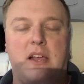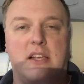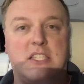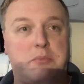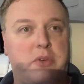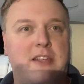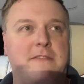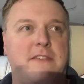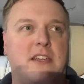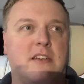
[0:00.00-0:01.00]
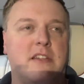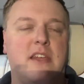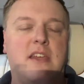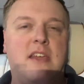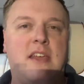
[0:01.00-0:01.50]
Springfield
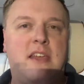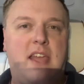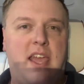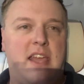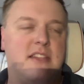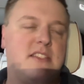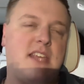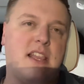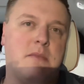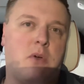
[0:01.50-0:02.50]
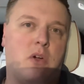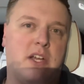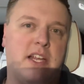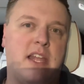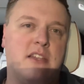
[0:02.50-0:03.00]
and Salem,
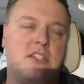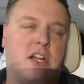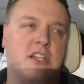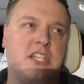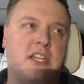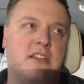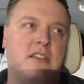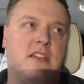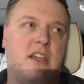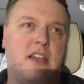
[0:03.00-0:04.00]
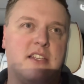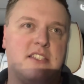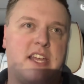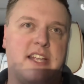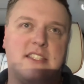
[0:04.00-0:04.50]
Oregon charging
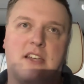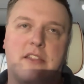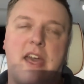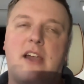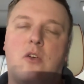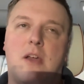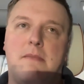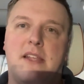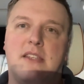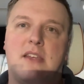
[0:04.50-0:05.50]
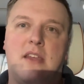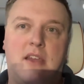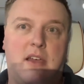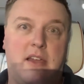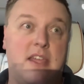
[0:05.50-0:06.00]
sites, all that equipment
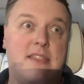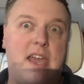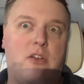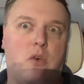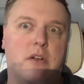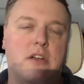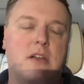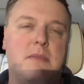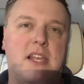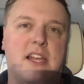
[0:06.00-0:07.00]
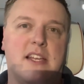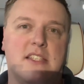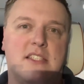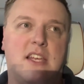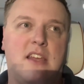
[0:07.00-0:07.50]
in that order
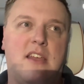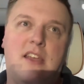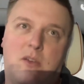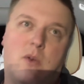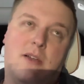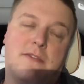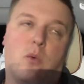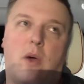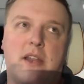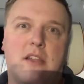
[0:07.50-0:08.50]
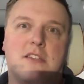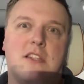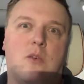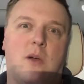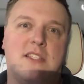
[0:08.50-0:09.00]
because, well, for one, those
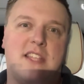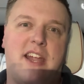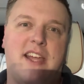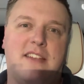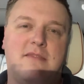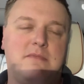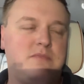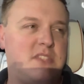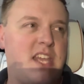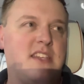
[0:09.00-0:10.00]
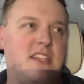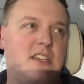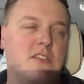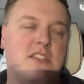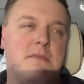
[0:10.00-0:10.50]
are the ones that I tend to
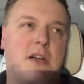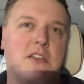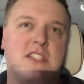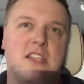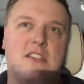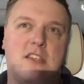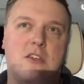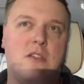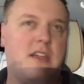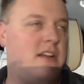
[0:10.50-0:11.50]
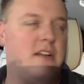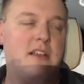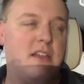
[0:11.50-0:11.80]
use the most, and two, they're